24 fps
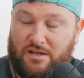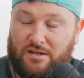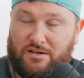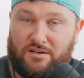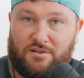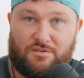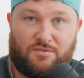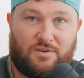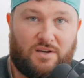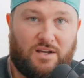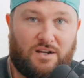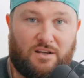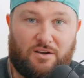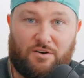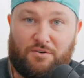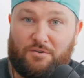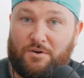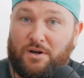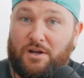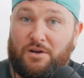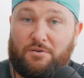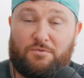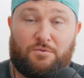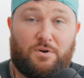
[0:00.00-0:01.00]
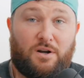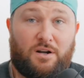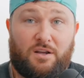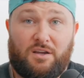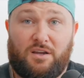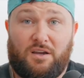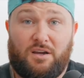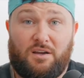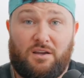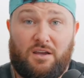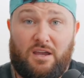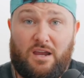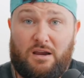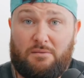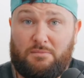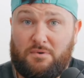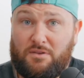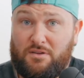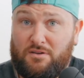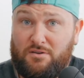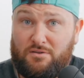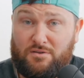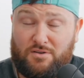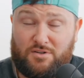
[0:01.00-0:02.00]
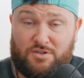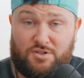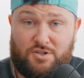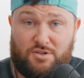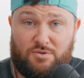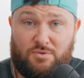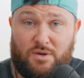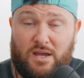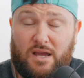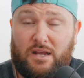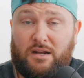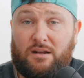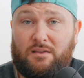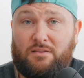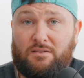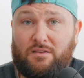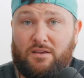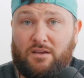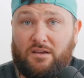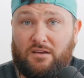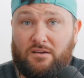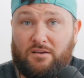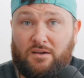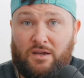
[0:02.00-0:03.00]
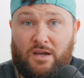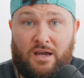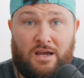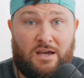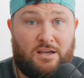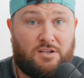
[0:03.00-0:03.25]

and you've got a great run and gun camera that you can shoot anything